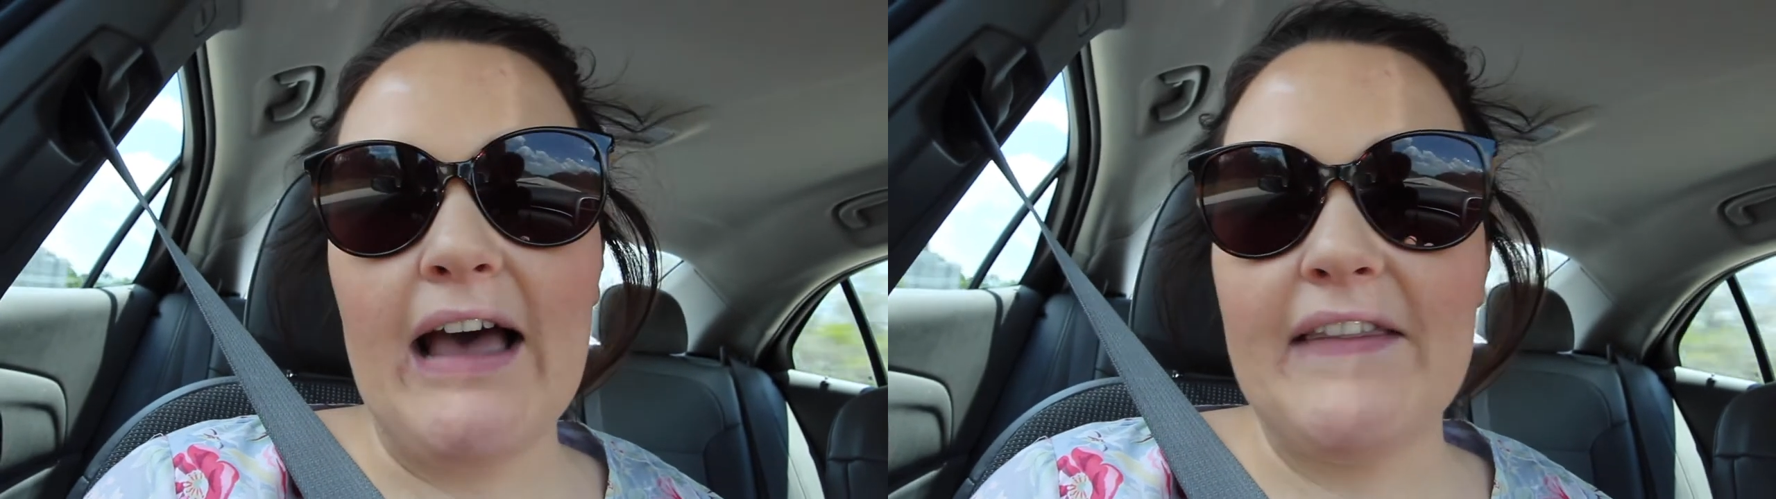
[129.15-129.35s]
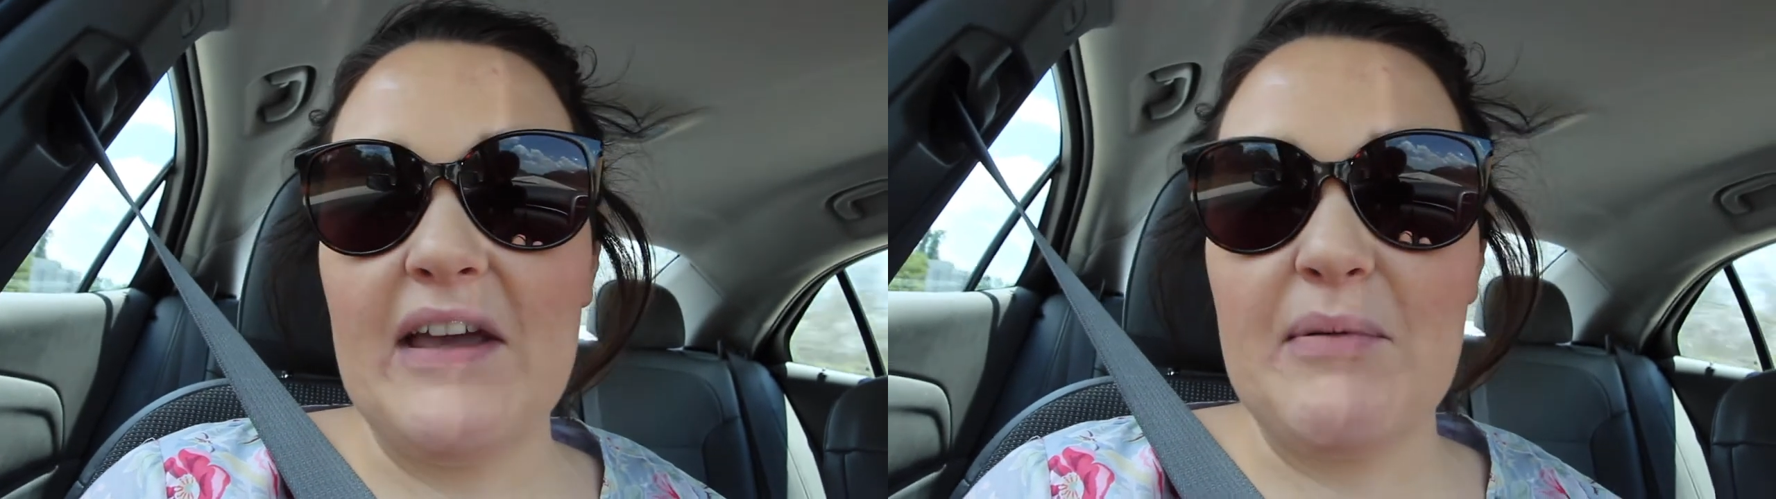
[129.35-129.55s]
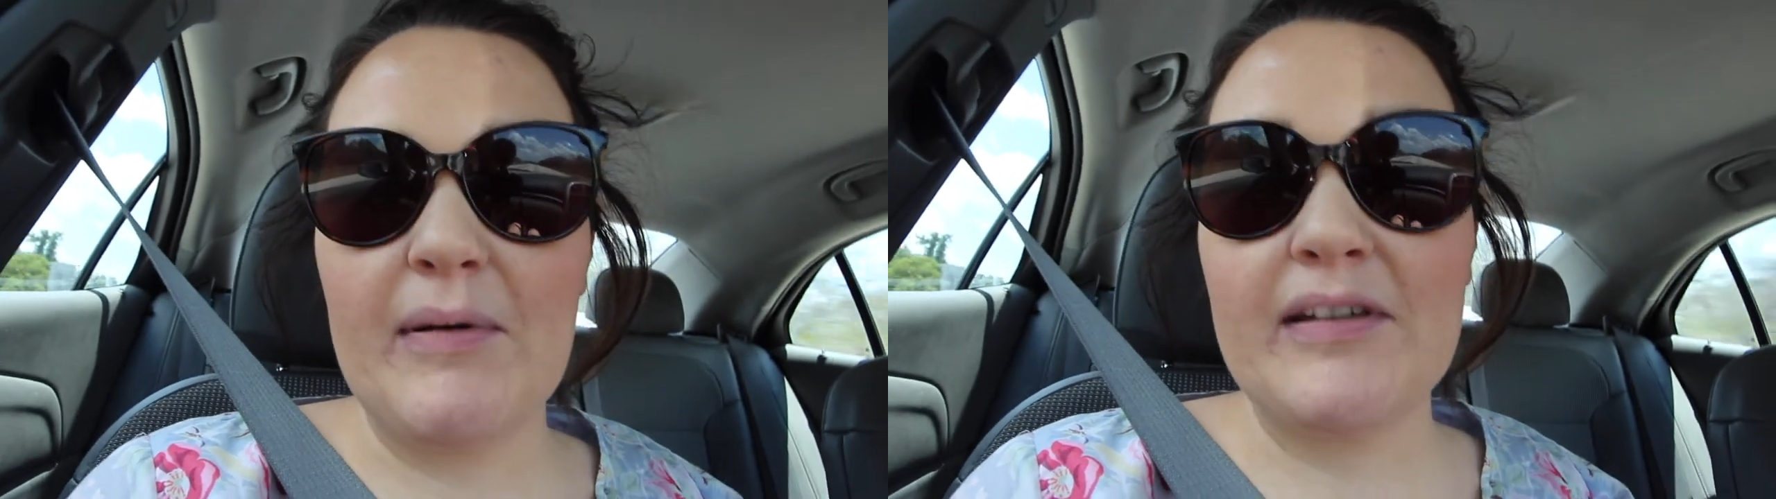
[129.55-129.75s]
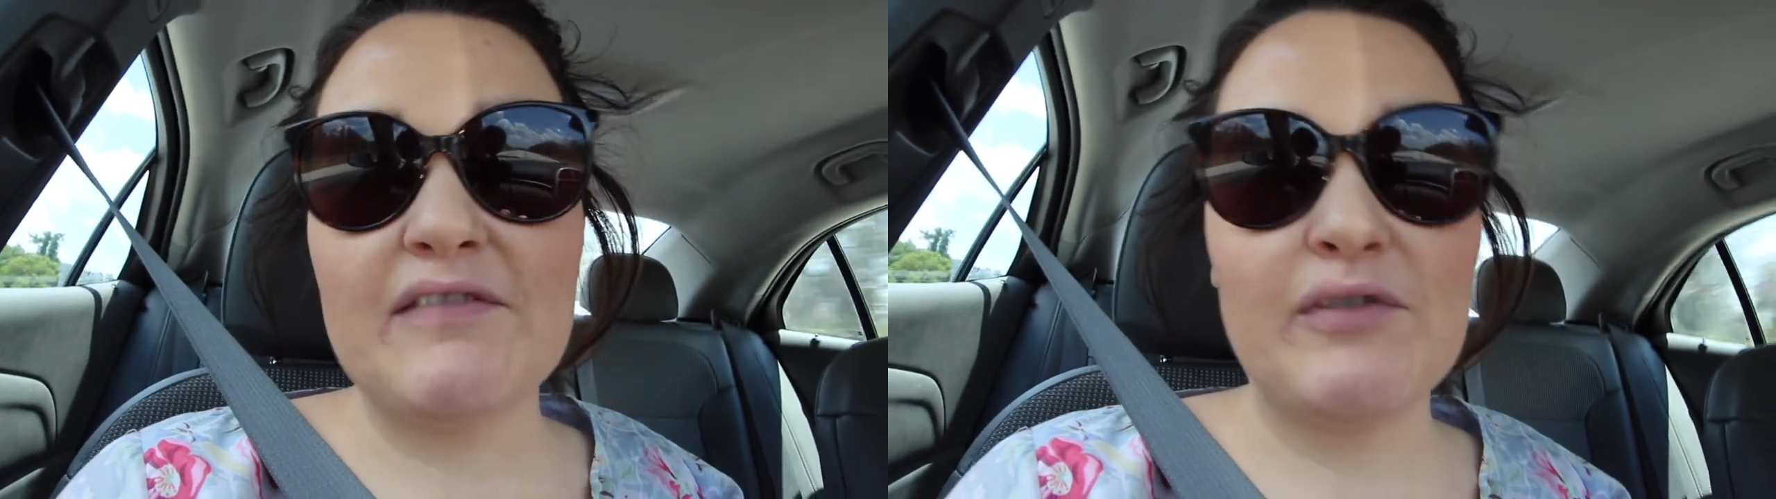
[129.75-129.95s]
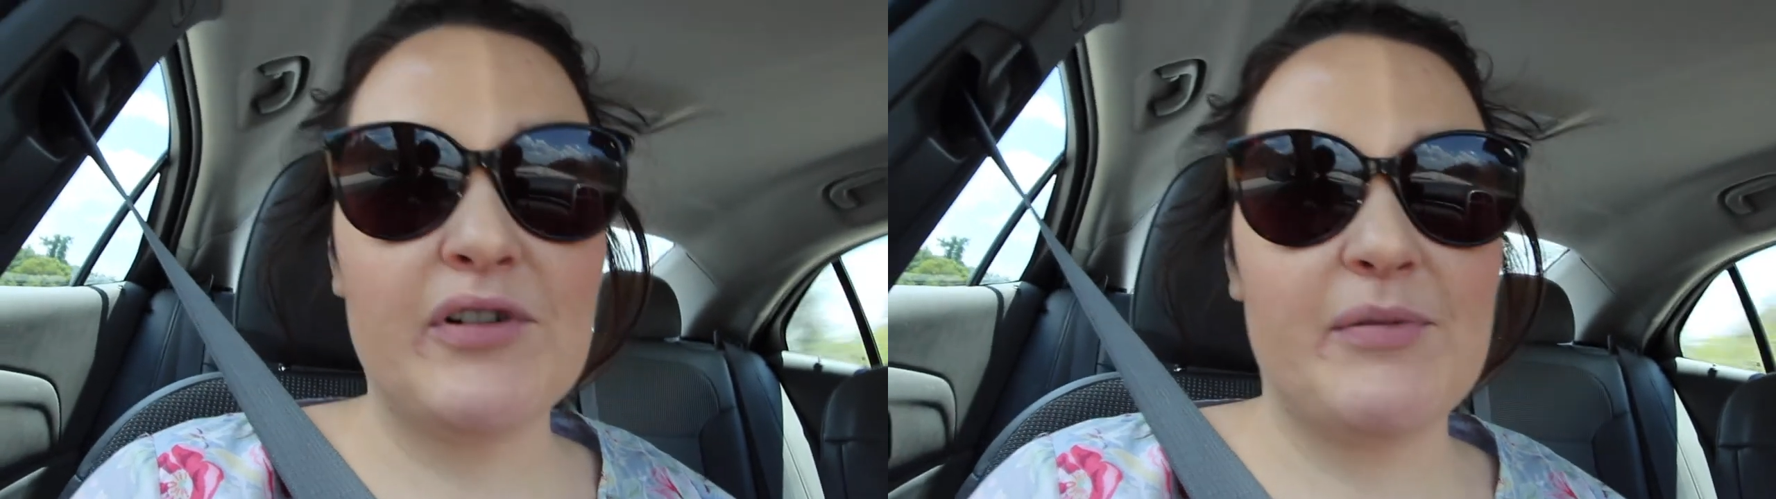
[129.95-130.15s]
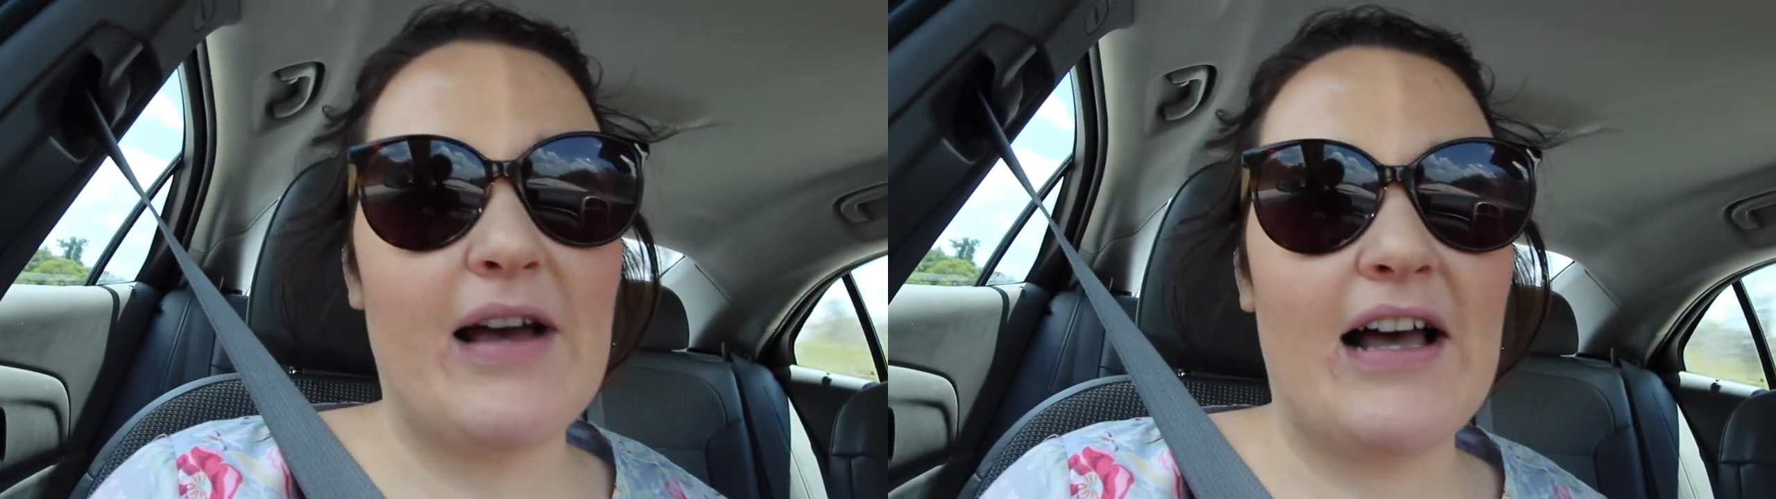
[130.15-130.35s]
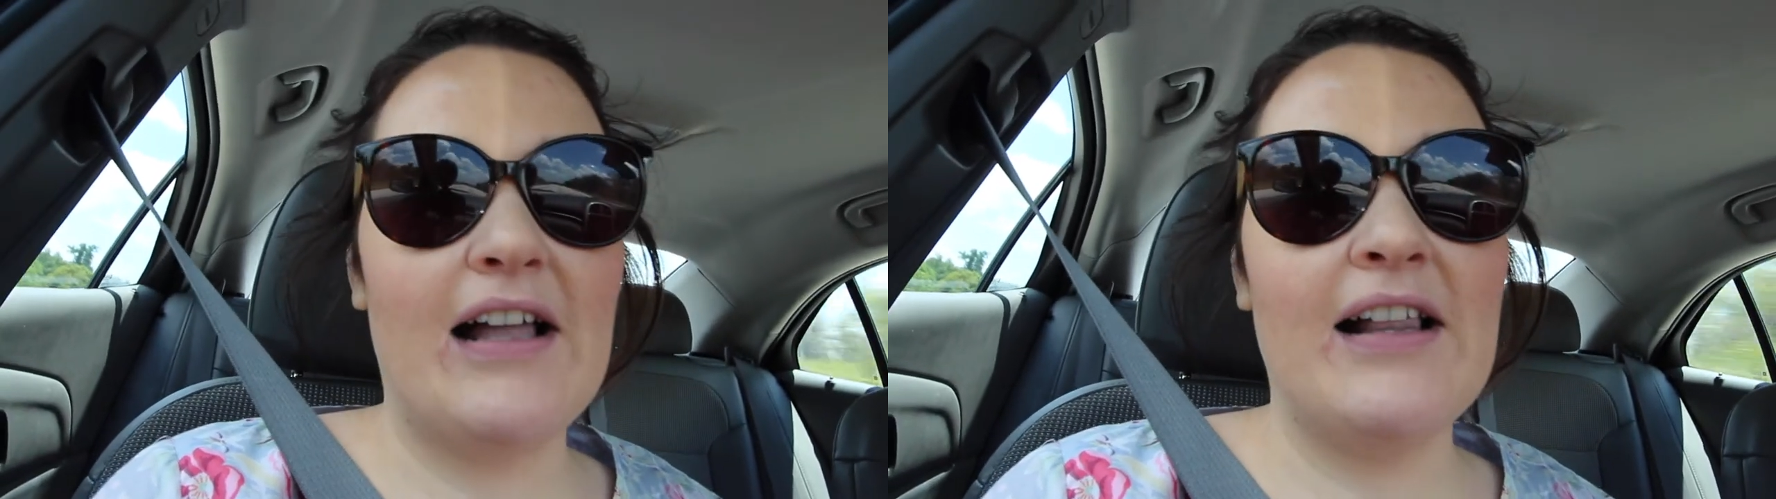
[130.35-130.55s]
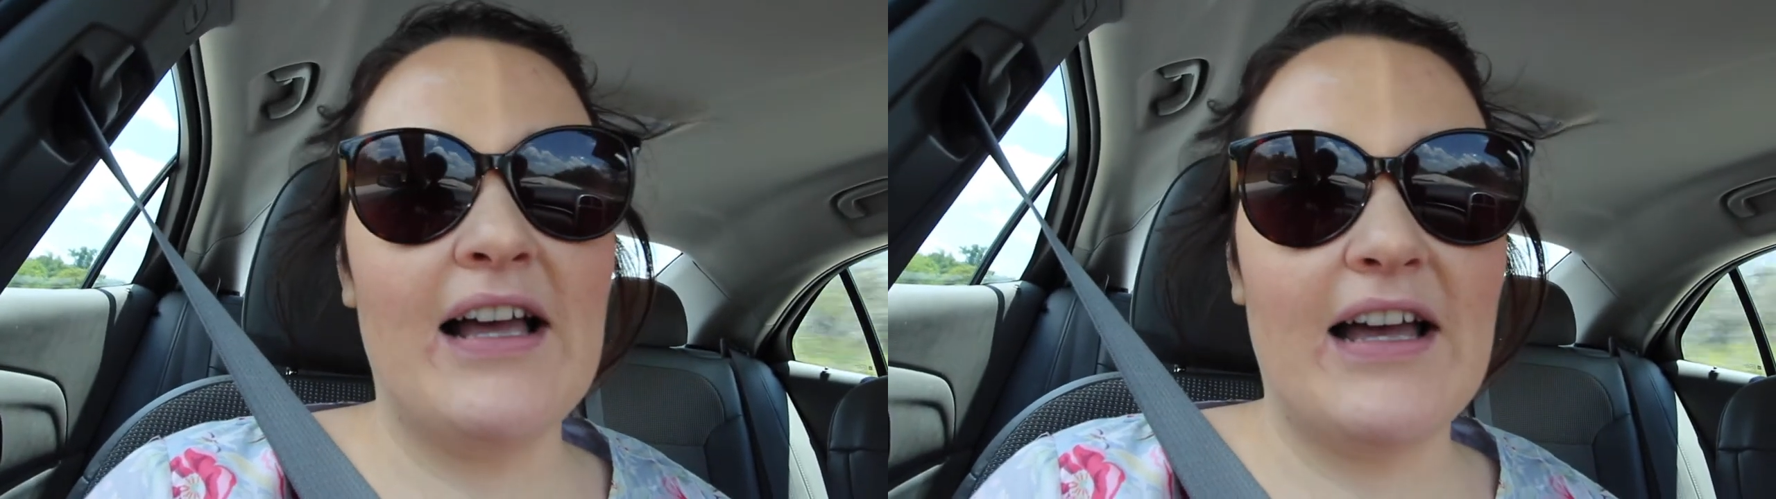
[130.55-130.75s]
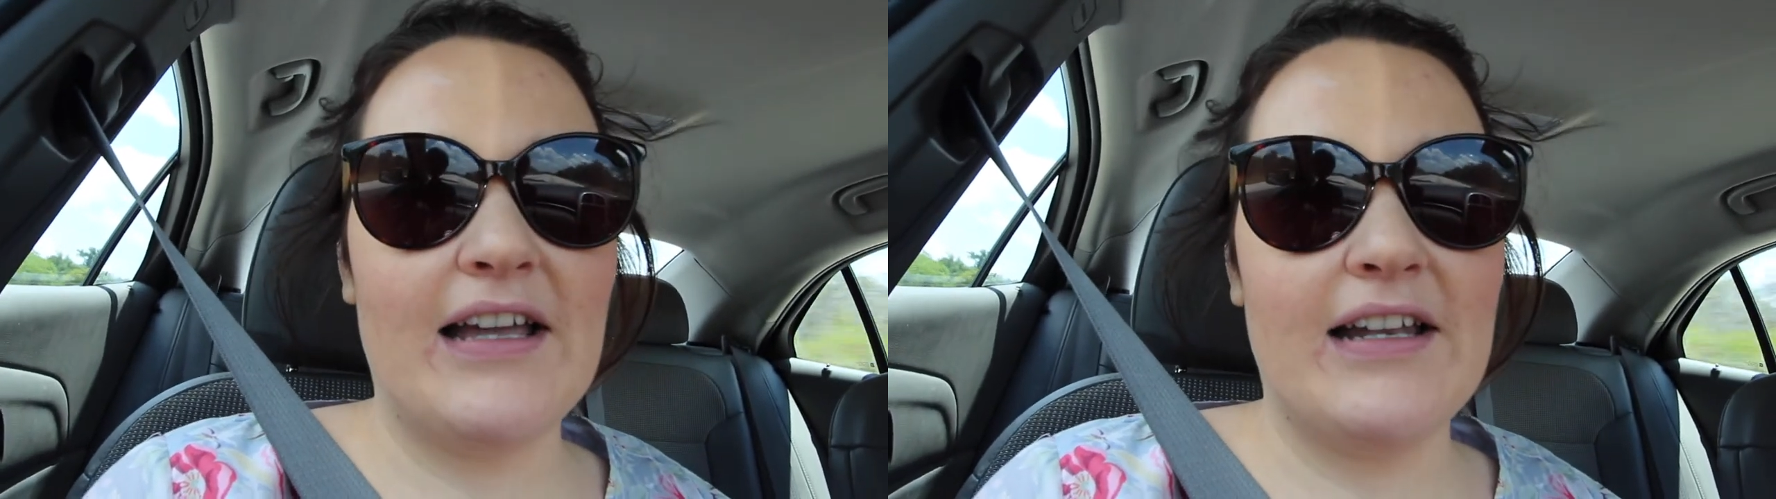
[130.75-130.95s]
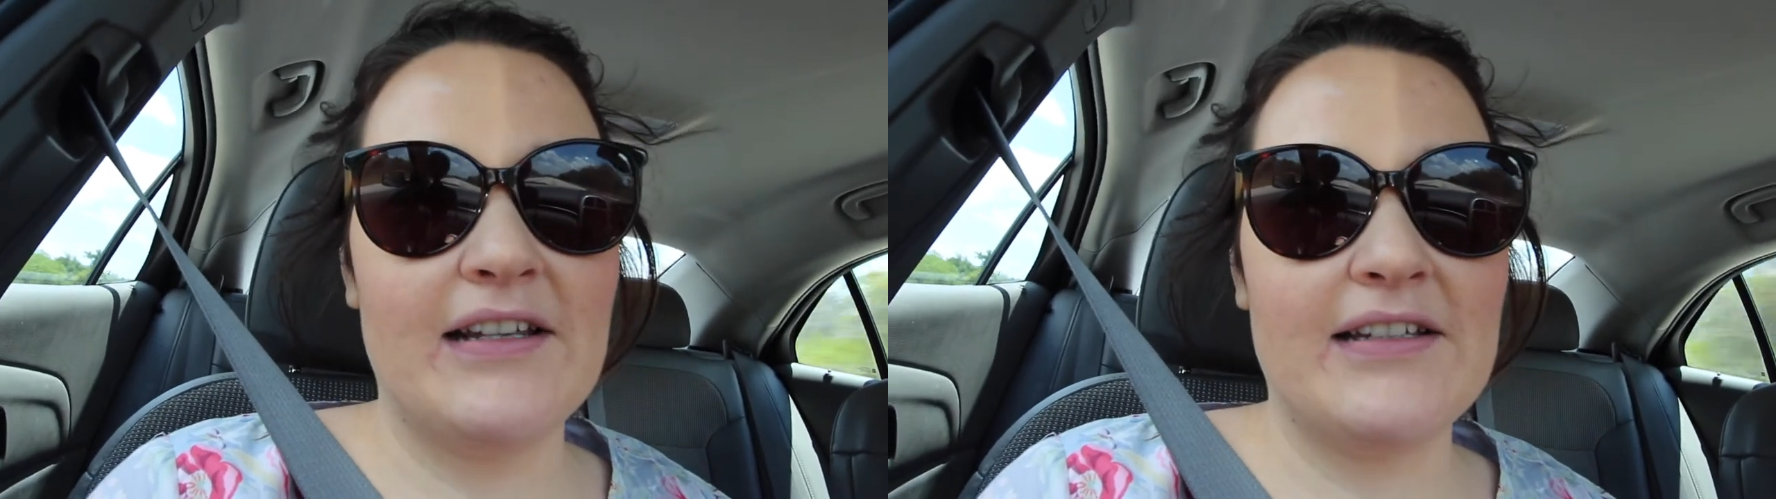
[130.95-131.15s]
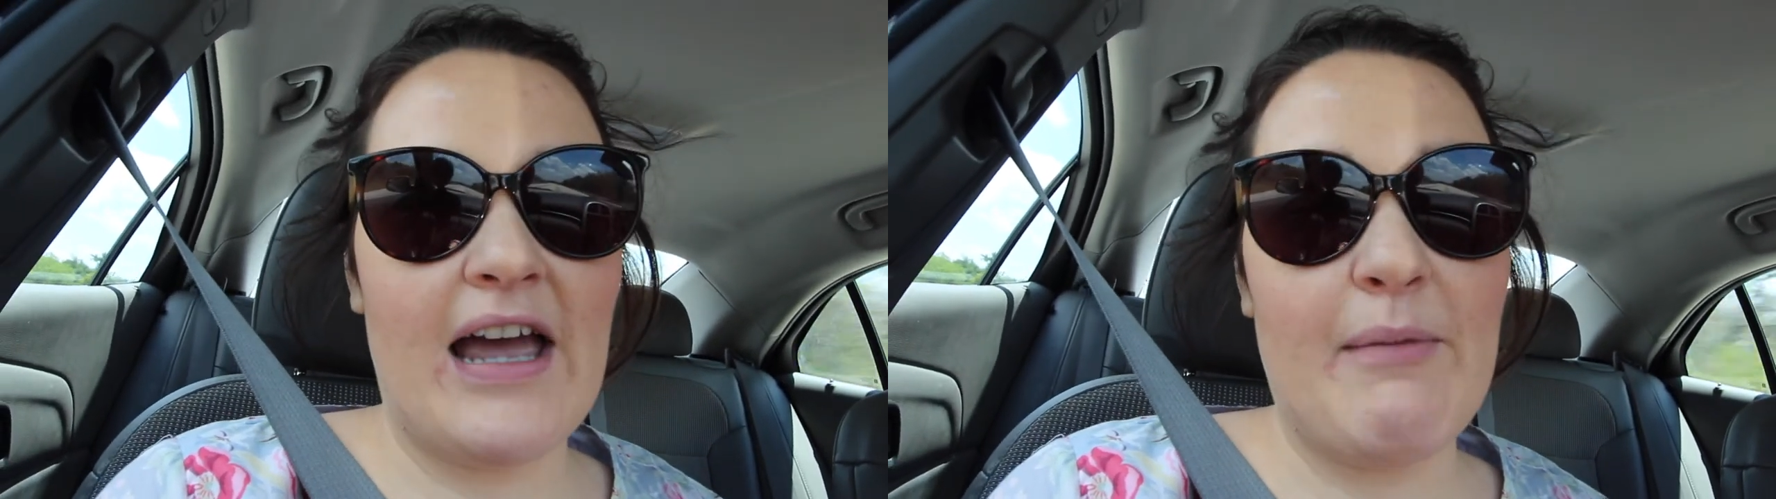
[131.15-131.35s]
And then we went to Florida Mall and